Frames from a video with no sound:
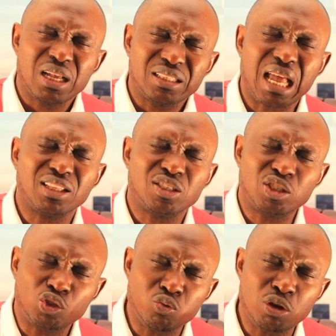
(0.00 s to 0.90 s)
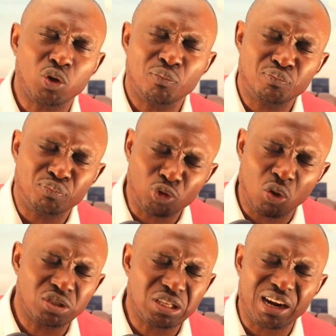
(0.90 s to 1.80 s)
that situation
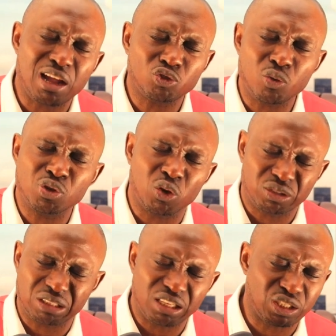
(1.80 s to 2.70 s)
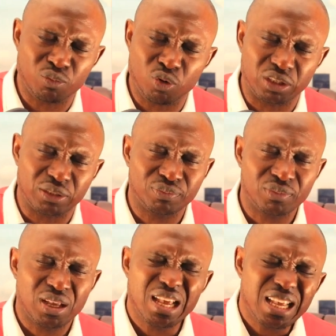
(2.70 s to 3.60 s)
turns around to be your testimony.
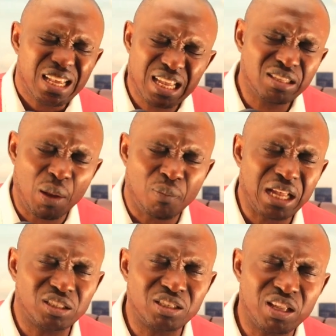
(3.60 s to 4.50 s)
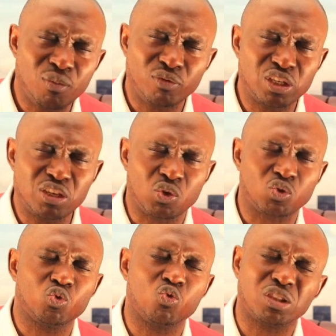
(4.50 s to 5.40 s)
In the mighty name of
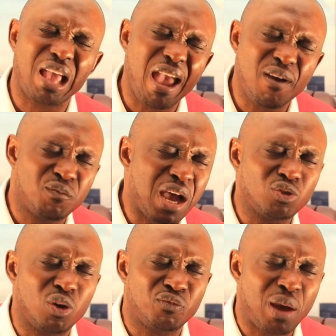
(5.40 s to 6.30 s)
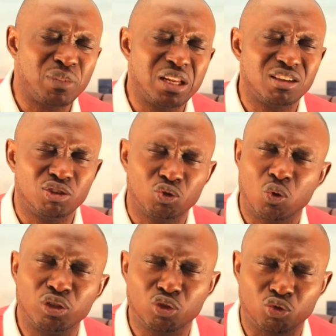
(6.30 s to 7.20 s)
Jesus, whatever your family is
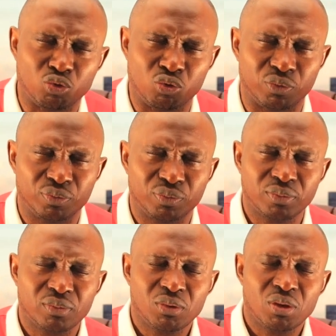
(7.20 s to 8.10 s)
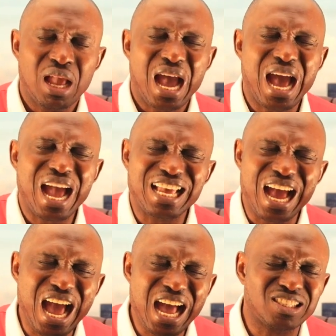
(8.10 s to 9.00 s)
going through, I
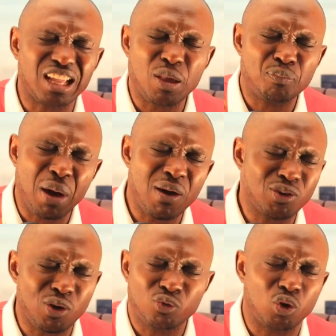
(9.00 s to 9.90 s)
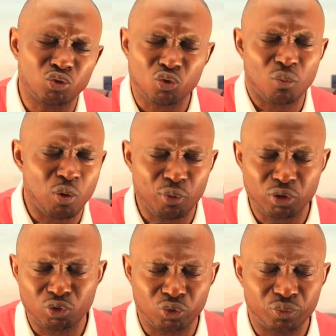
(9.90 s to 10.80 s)
ask that the power of God will come
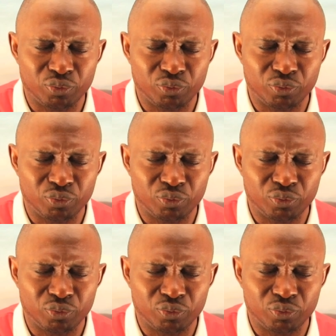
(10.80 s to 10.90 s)
upon you.